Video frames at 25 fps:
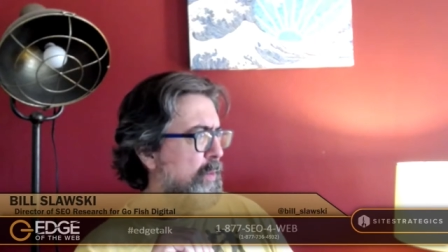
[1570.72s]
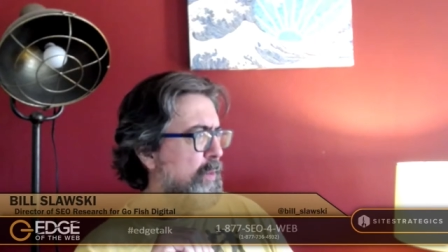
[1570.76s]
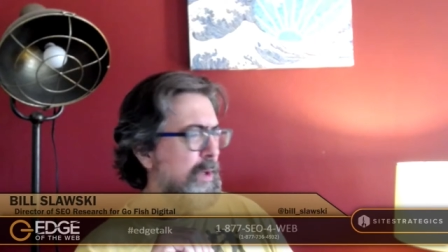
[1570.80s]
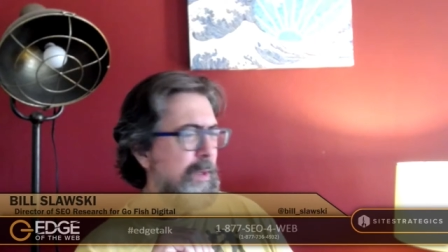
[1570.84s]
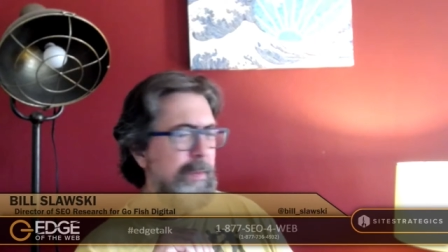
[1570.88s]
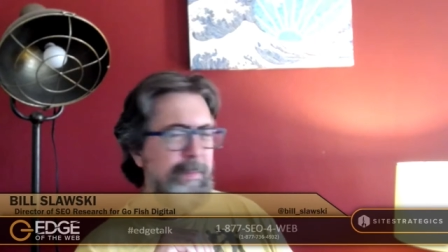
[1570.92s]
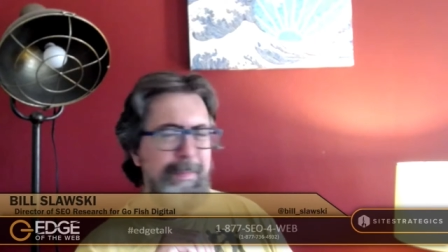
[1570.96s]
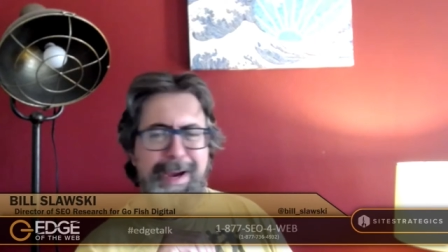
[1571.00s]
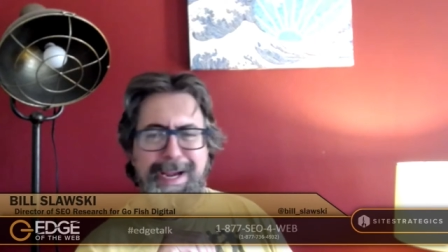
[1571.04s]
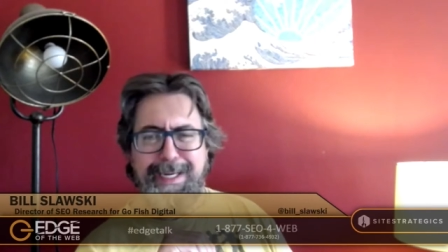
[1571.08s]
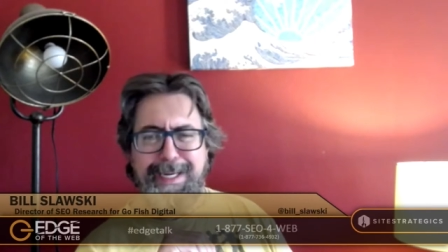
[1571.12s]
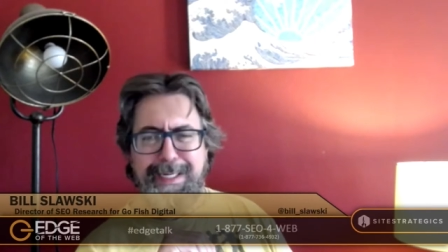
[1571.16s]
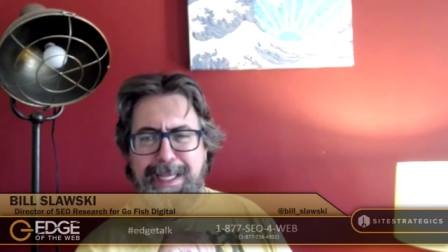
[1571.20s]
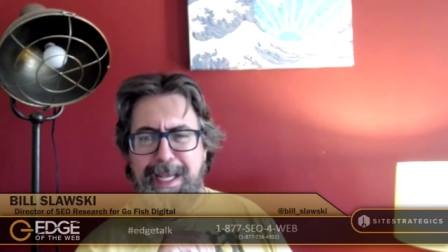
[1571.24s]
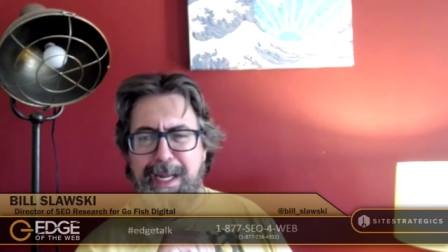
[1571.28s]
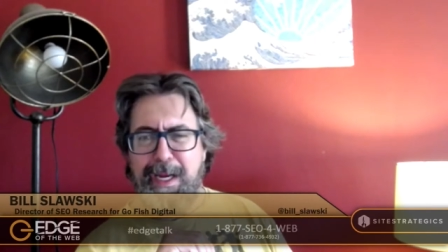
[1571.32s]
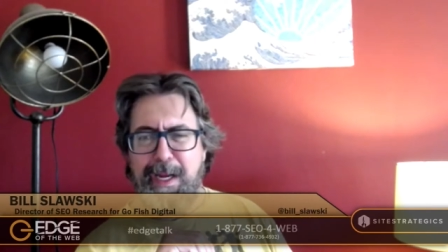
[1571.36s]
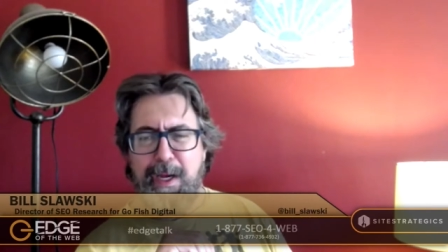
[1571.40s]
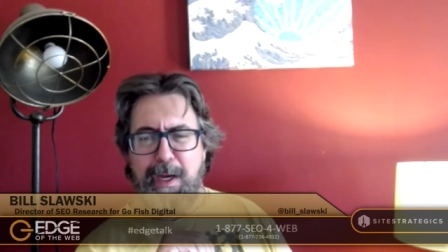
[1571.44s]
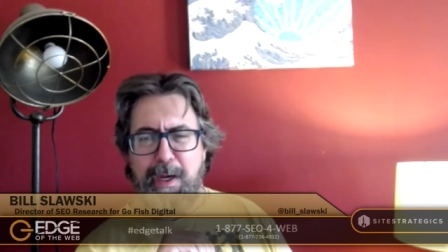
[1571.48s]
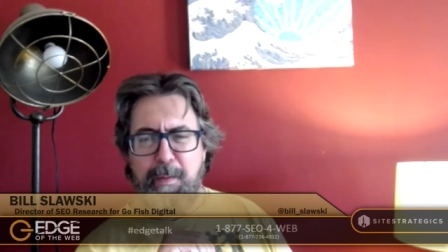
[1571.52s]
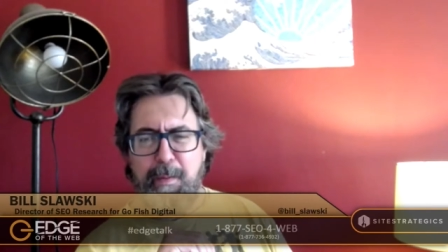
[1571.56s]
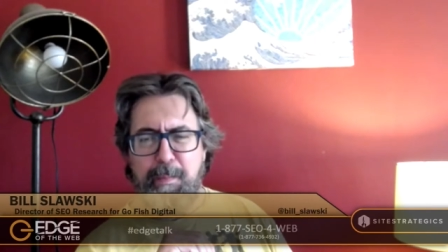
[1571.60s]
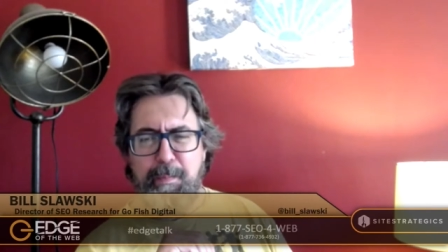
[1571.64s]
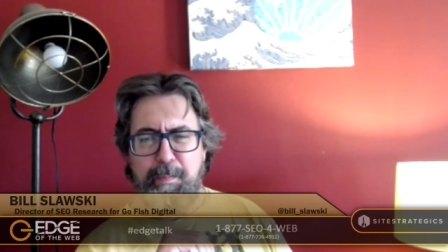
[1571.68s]
we might get
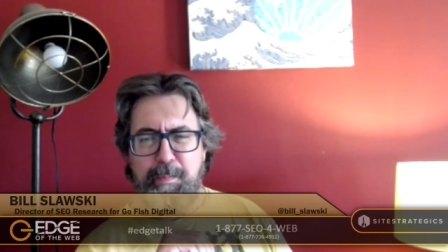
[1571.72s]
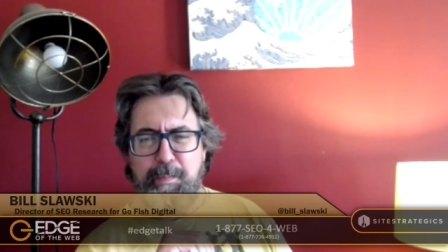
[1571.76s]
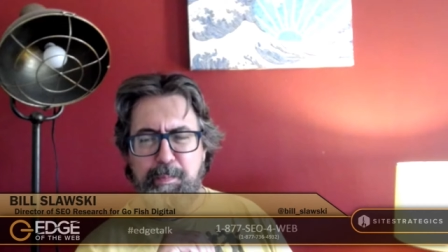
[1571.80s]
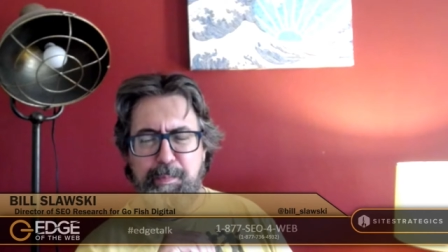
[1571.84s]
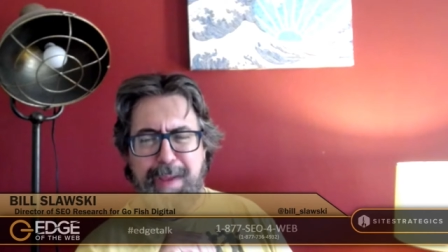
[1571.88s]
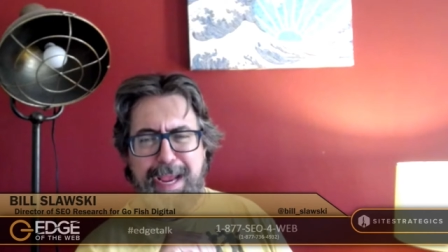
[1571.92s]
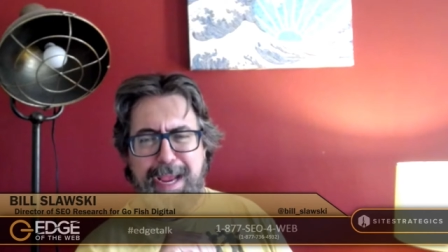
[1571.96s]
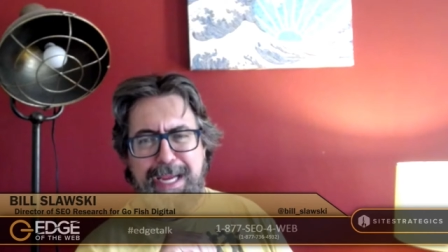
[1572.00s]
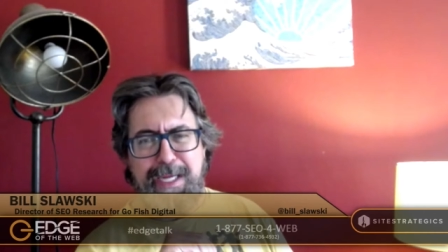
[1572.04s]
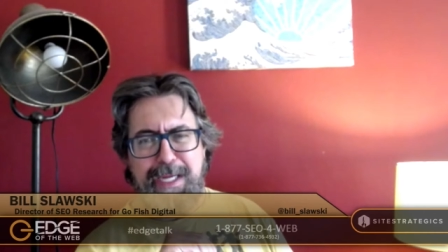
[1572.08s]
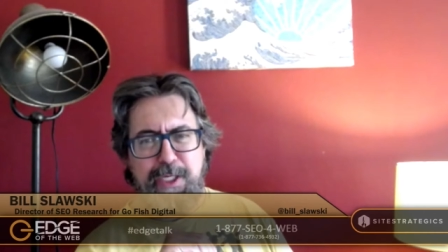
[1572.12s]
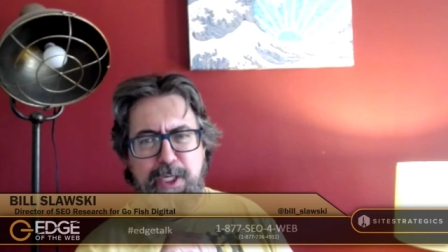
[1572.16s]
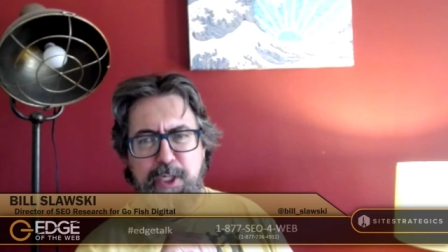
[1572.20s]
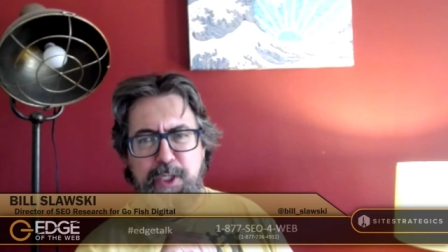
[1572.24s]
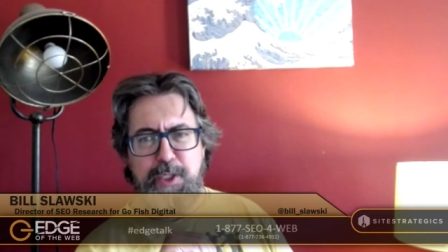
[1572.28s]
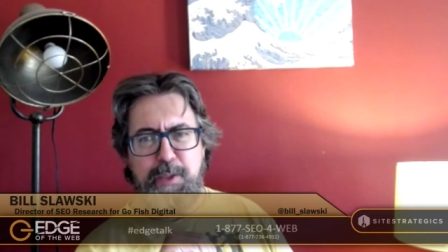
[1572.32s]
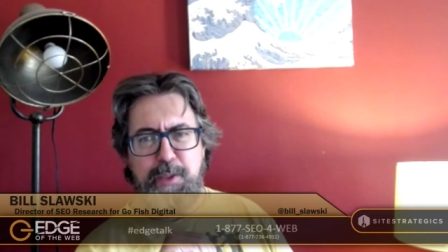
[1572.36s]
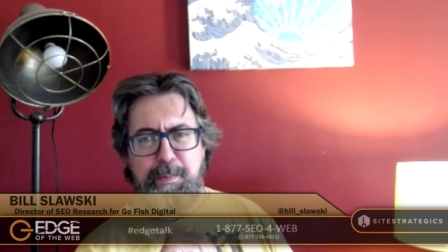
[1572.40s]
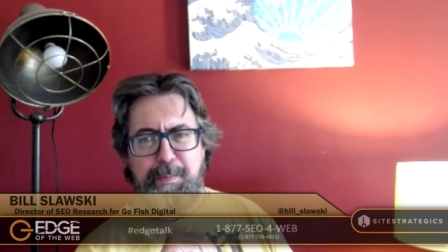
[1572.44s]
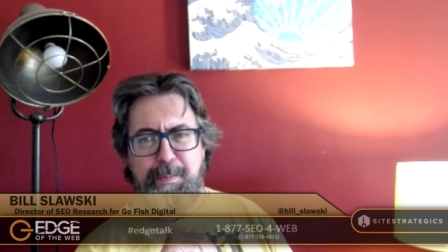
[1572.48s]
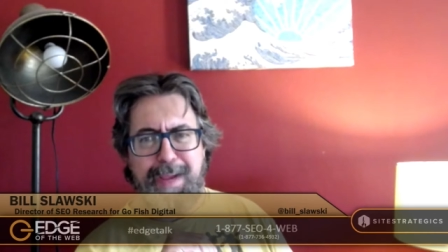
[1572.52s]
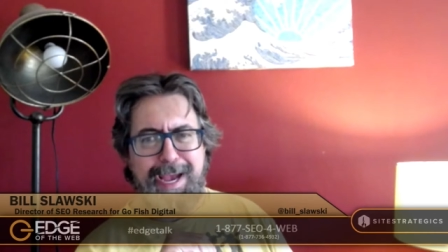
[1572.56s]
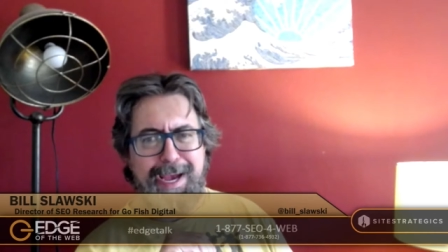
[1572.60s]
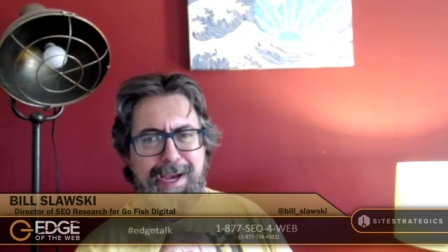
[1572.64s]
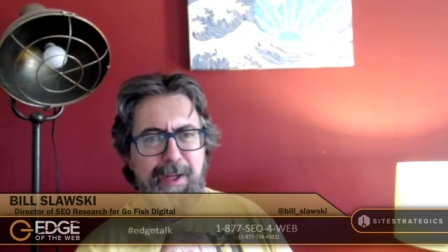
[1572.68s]
uh, pages
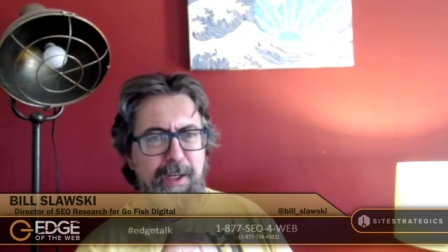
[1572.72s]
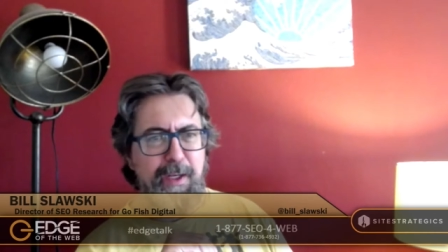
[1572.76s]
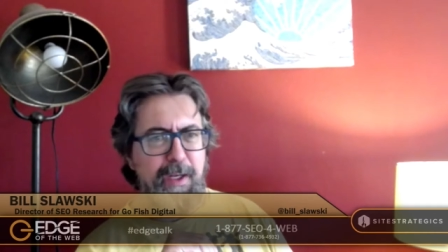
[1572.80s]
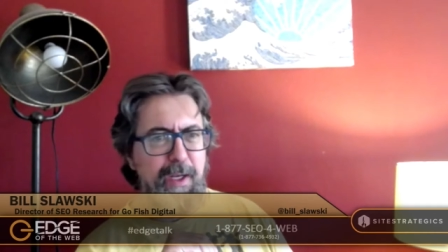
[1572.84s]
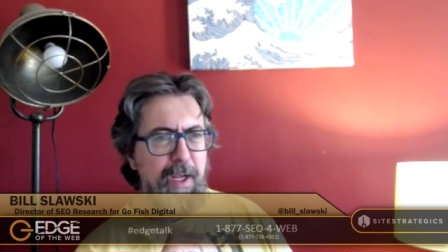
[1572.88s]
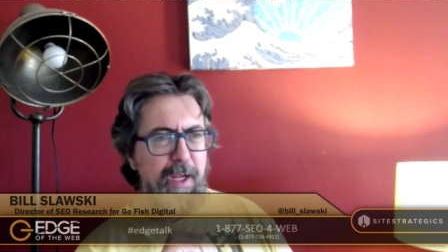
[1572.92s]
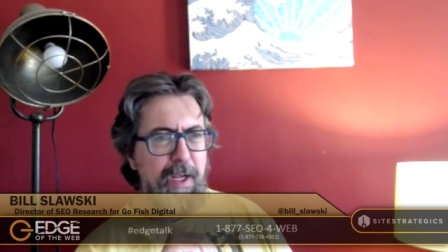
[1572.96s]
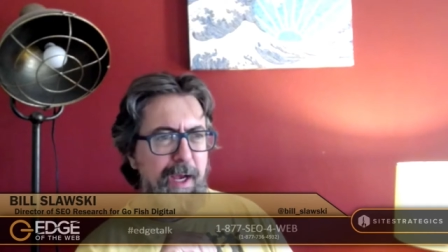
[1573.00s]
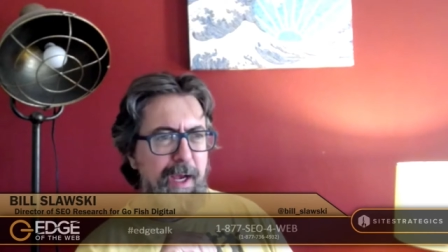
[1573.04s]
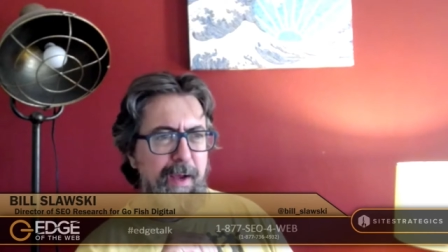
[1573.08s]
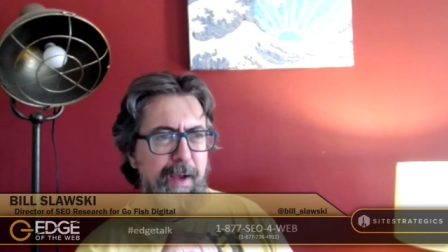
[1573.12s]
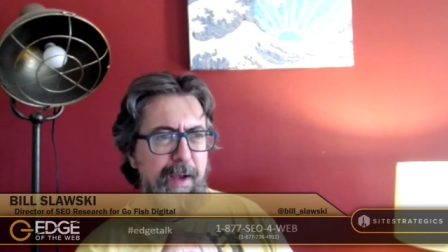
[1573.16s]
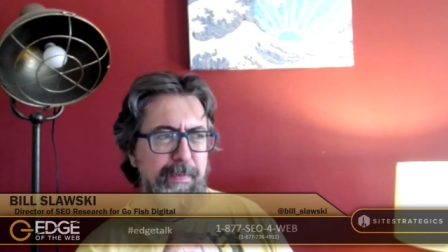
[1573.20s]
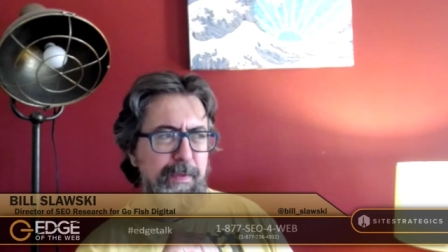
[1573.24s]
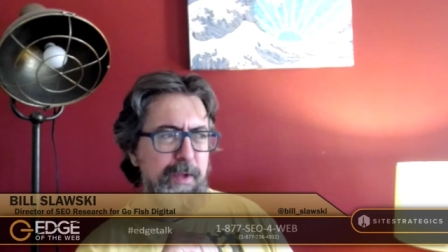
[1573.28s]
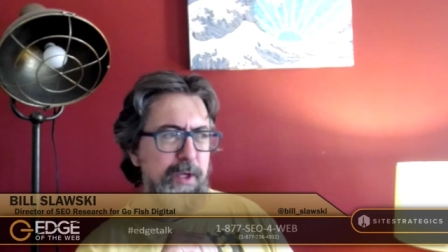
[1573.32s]
about uh,